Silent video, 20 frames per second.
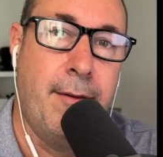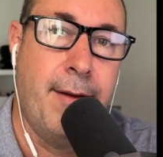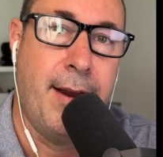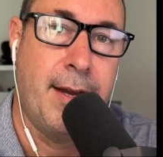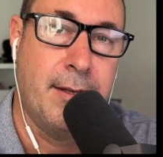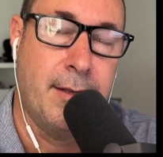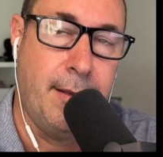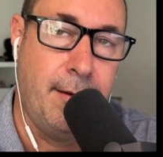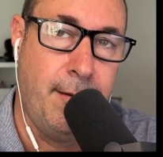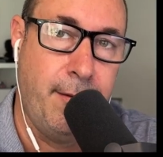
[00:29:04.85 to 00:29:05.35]
They're
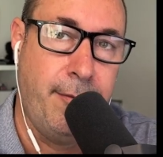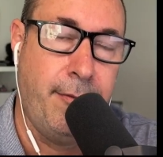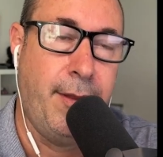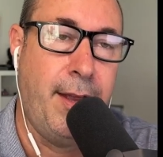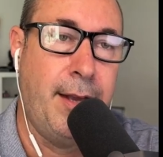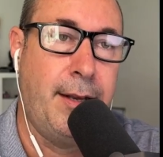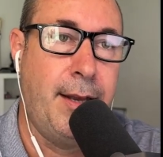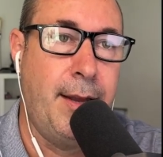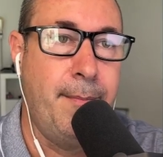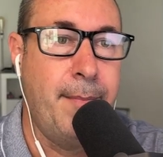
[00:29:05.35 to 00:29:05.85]
actually
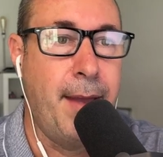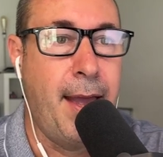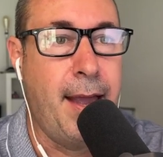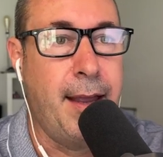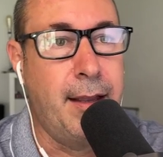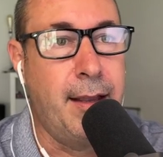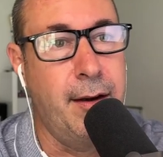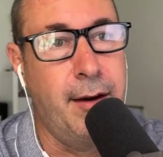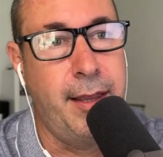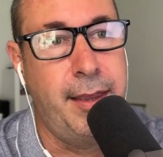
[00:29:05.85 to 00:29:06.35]
reflecting
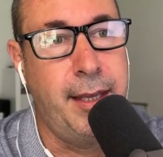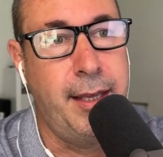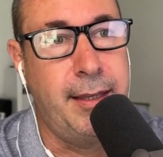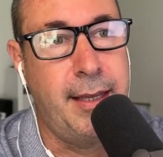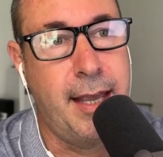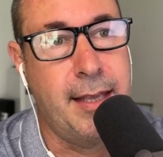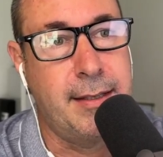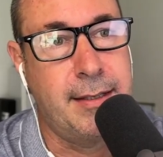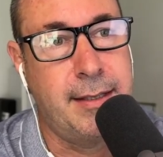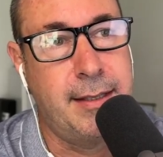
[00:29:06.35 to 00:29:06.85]
back. And I
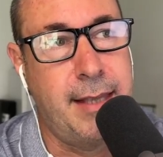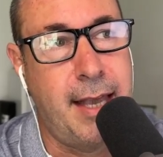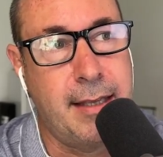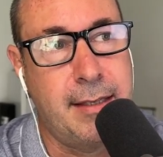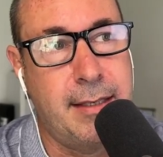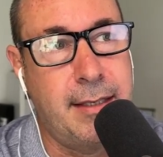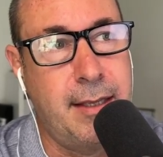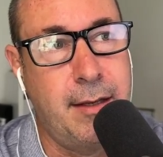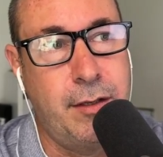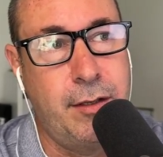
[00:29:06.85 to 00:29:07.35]
think that's
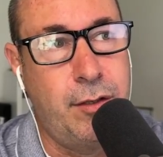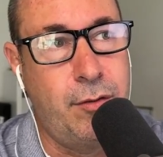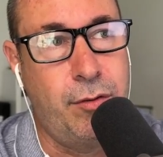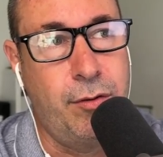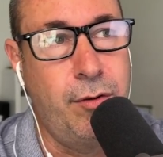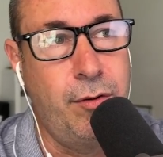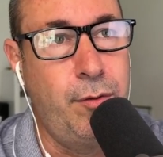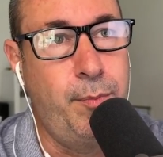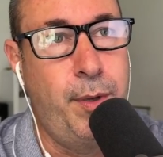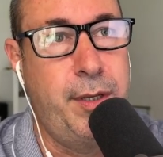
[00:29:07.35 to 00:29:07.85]
the
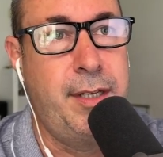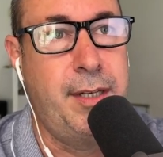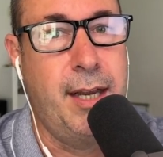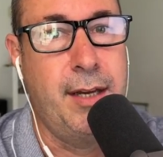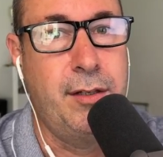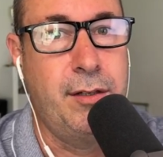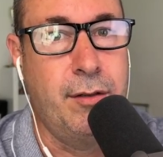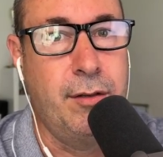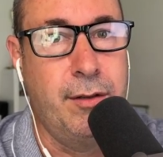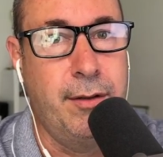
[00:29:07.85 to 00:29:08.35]
true
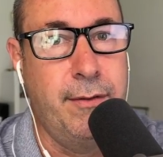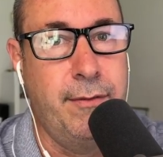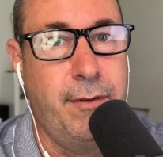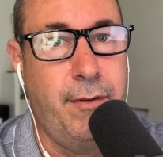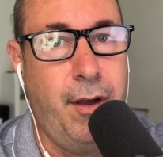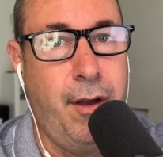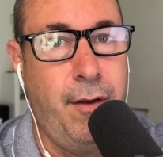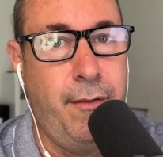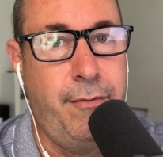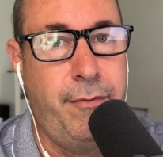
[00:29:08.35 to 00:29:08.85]
potential
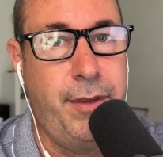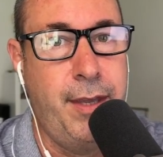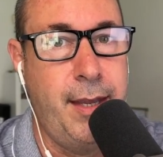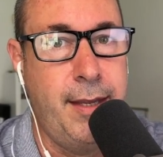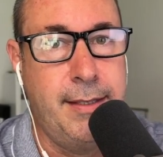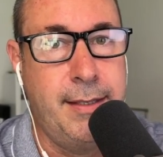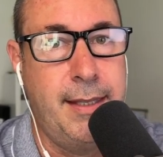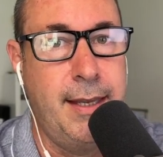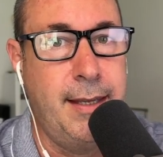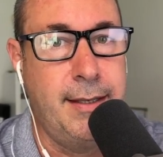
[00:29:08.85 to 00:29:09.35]
of
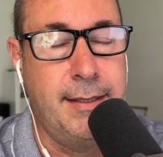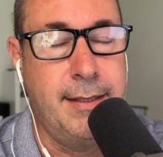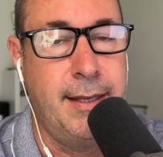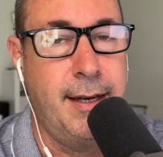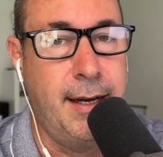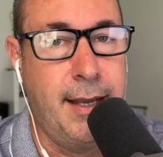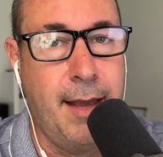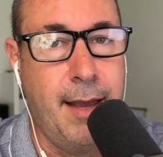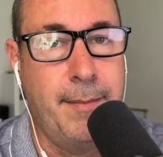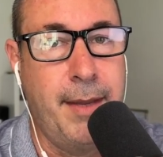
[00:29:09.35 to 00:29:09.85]
these things
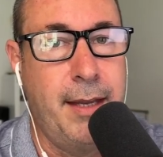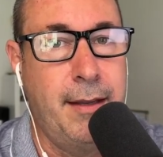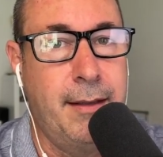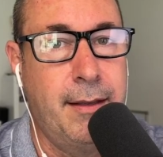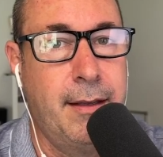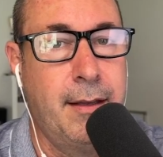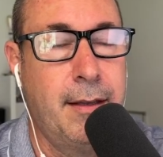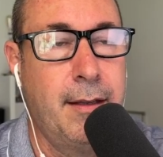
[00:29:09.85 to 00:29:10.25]
that are coming.